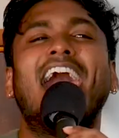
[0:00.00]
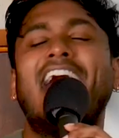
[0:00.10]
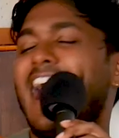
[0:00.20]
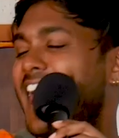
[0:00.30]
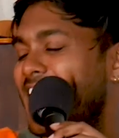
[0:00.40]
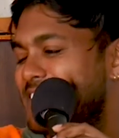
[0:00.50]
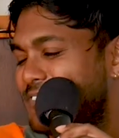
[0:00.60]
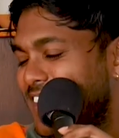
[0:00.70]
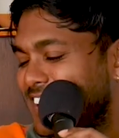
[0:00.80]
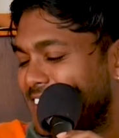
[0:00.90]
Hi,
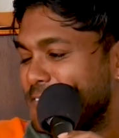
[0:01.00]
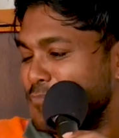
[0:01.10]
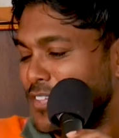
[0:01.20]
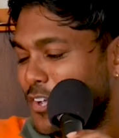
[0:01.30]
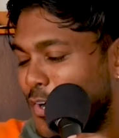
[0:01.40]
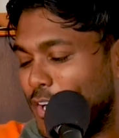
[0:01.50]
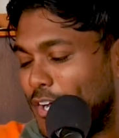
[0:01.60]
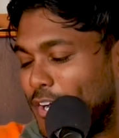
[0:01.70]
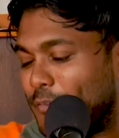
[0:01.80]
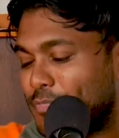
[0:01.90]
buddy.
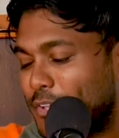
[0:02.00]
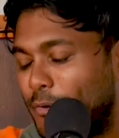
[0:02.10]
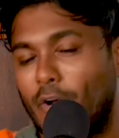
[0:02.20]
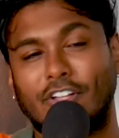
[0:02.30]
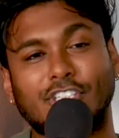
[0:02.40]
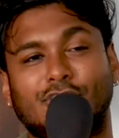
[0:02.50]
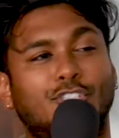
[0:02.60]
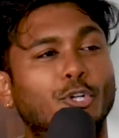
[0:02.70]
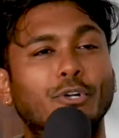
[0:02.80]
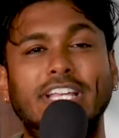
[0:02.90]
We're just the
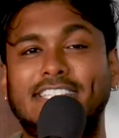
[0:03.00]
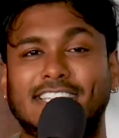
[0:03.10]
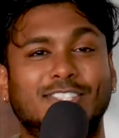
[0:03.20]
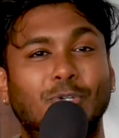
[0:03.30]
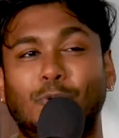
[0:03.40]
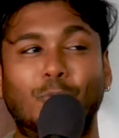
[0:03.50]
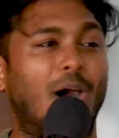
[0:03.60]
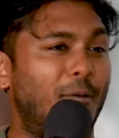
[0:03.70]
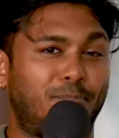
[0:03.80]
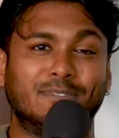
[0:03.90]
two nieces who grew
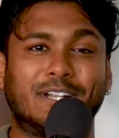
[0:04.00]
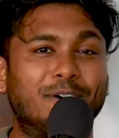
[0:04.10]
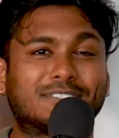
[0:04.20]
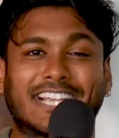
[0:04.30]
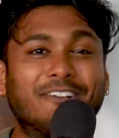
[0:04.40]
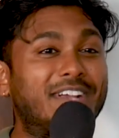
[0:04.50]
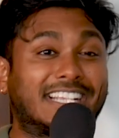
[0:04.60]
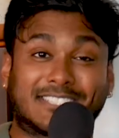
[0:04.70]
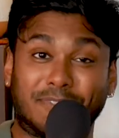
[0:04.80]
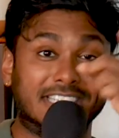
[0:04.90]
up. You know what I'm saying? We
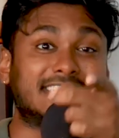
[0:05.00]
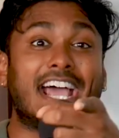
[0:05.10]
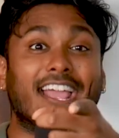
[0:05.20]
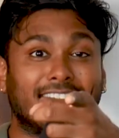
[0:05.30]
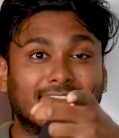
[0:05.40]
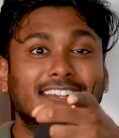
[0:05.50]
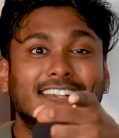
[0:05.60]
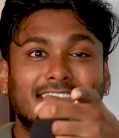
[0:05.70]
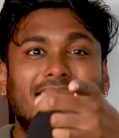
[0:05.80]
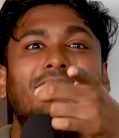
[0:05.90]
got something to say.
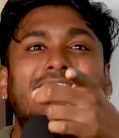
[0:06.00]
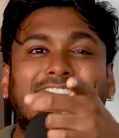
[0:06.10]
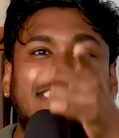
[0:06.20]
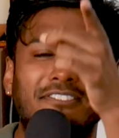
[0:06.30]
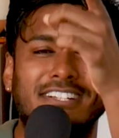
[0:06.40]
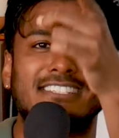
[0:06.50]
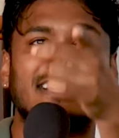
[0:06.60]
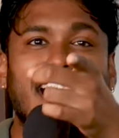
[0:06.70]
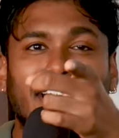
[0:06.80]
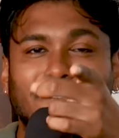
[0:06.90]
We got something to
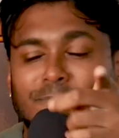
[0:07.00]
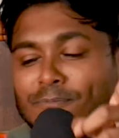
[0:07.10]
say.